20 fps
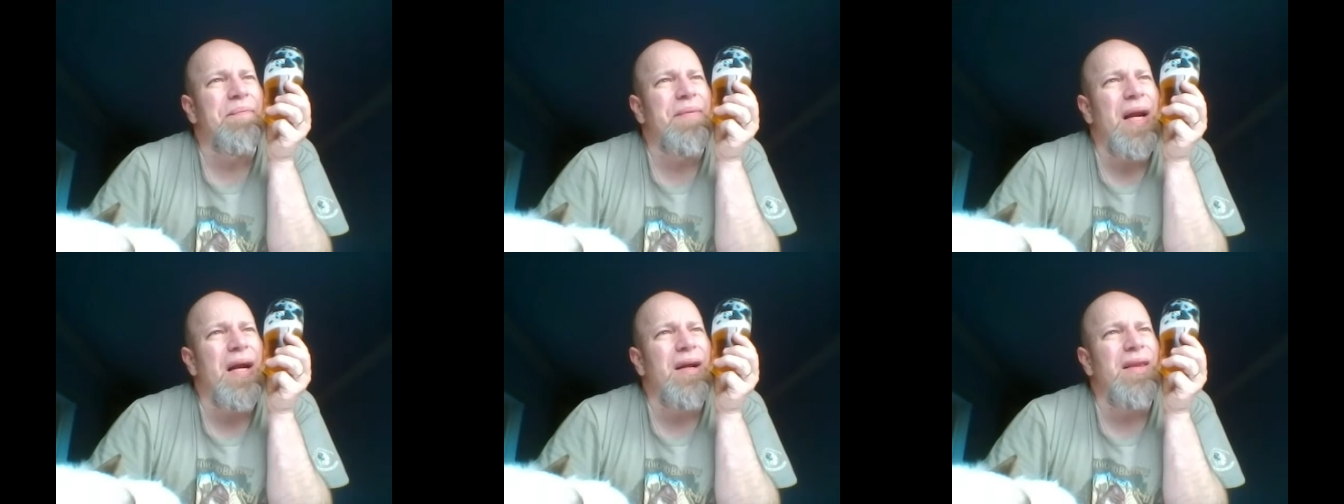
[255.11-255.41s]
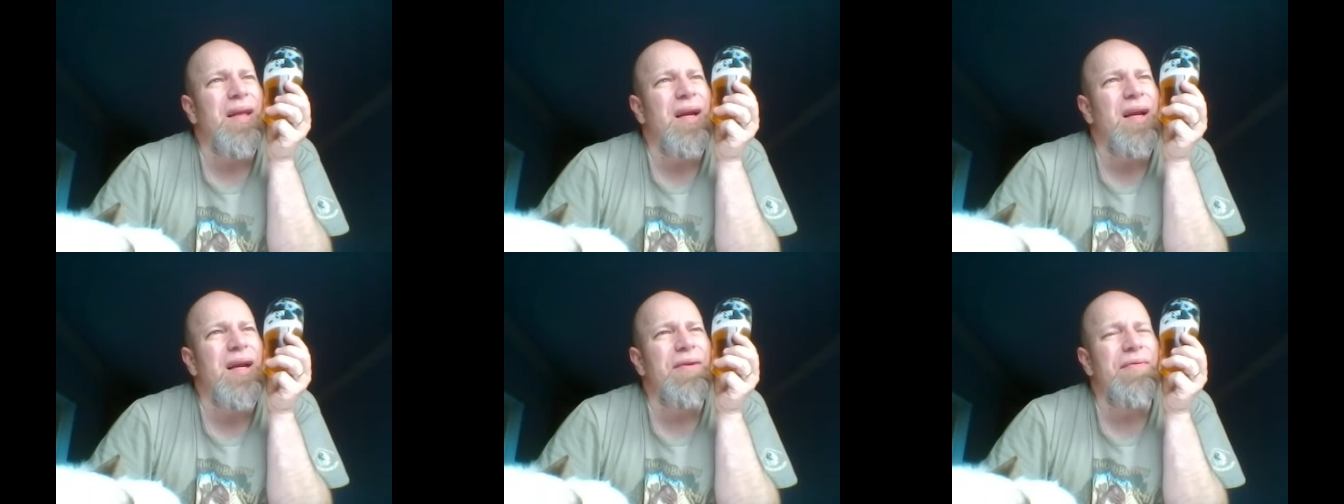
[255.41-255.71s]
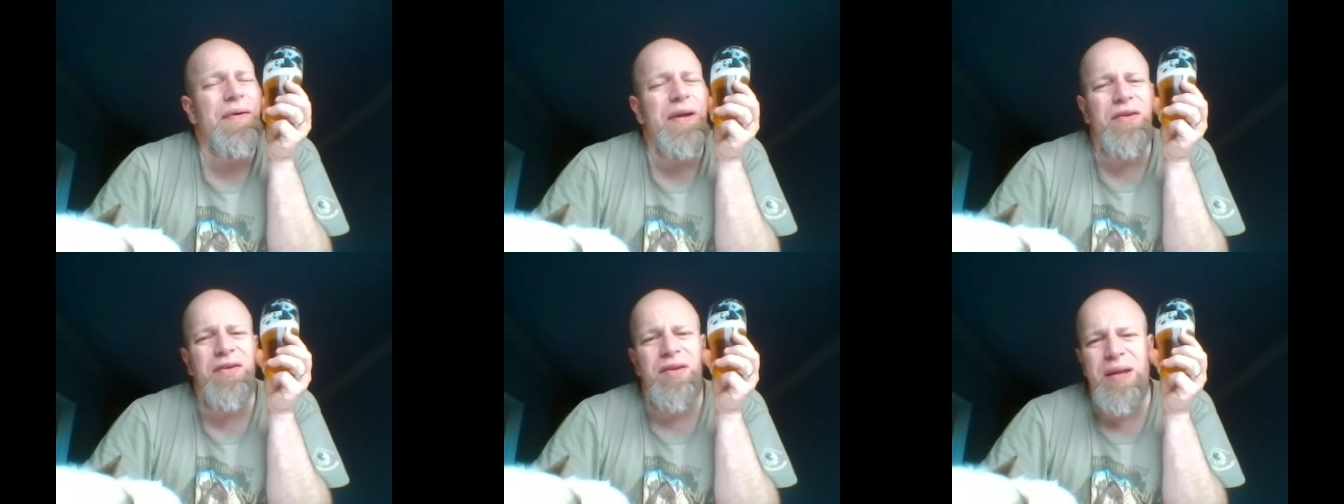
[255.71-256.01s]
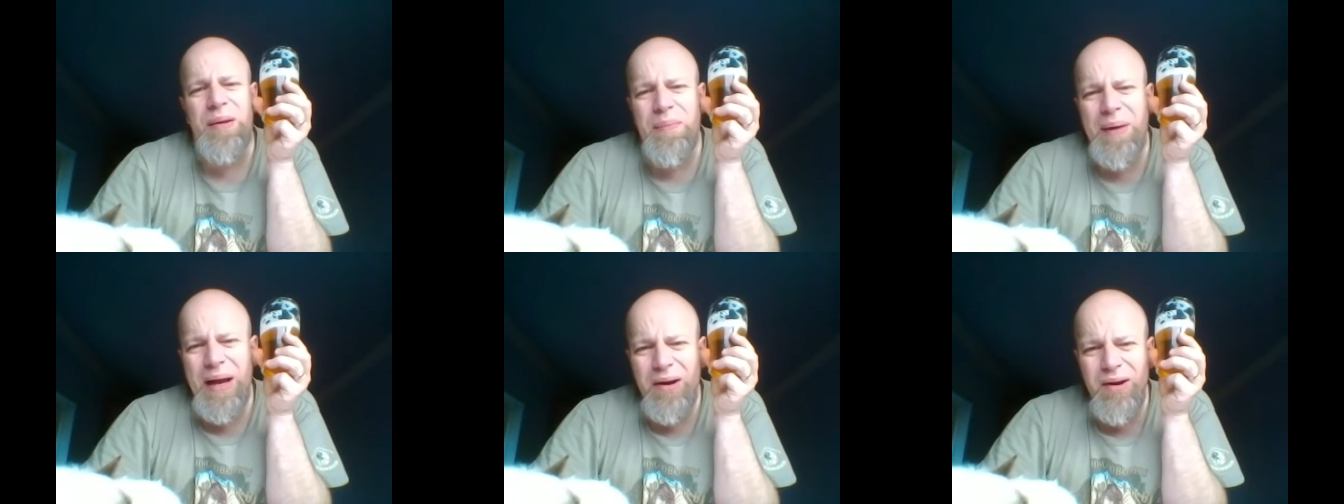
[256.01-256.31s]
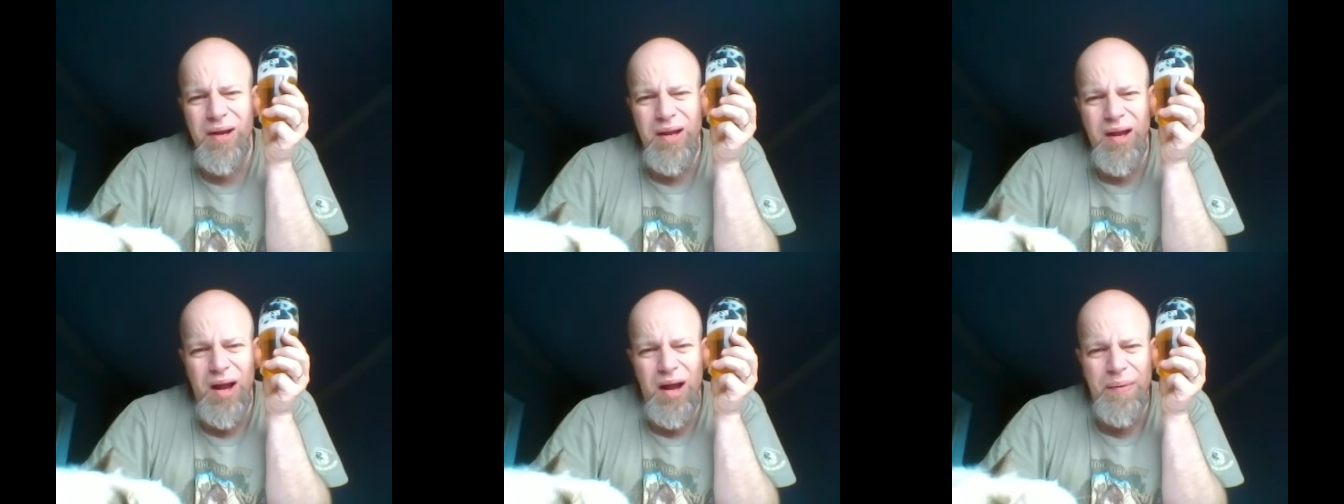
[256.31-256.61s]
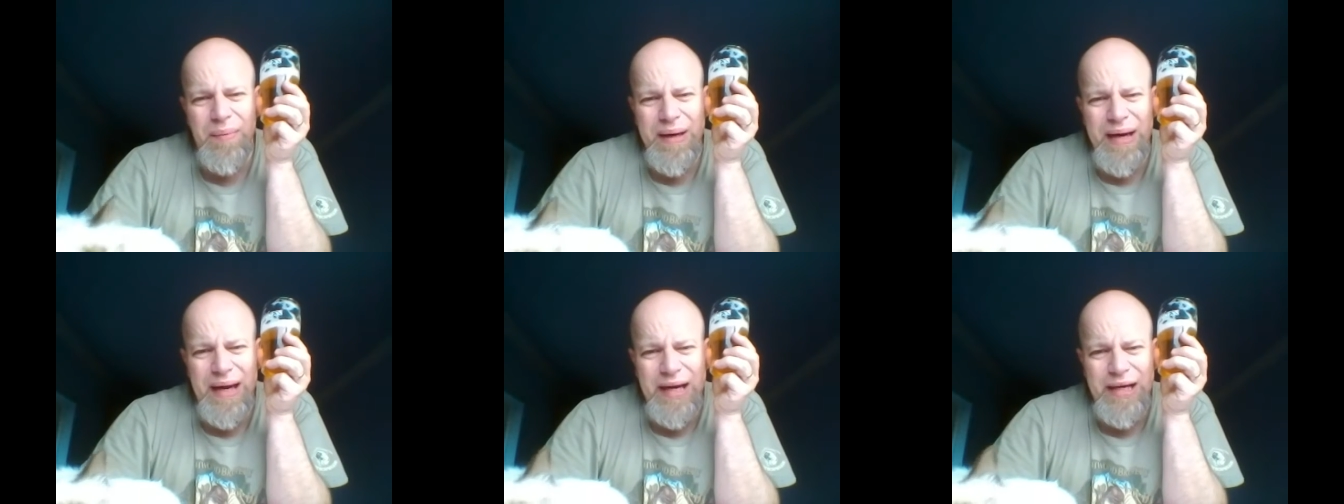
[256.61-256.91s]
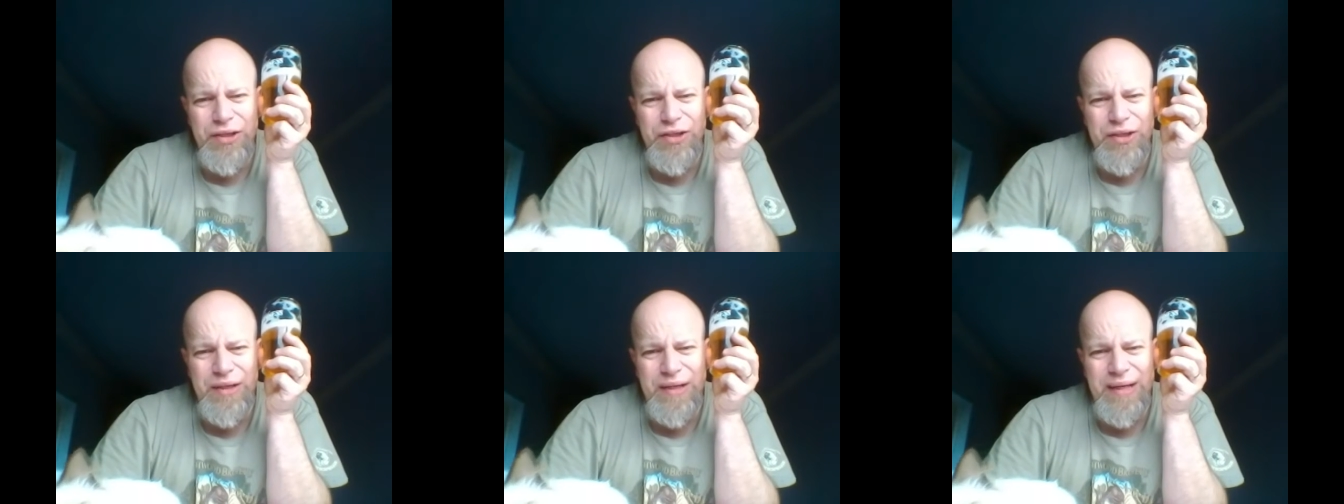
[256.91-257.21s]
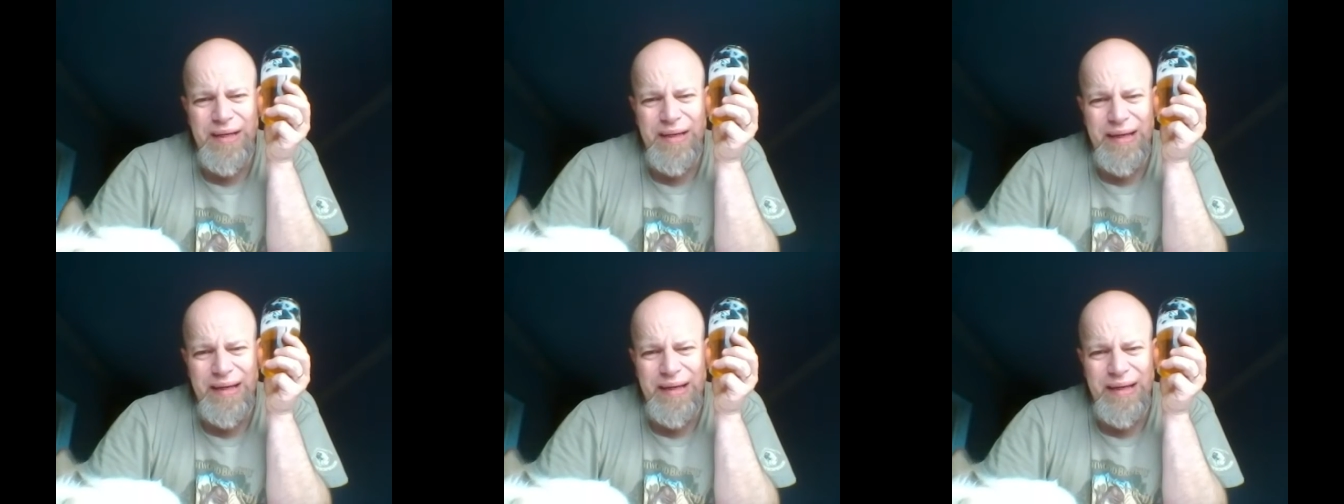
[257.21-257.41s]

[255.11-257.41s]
I don't know if it's the amount of carbonation in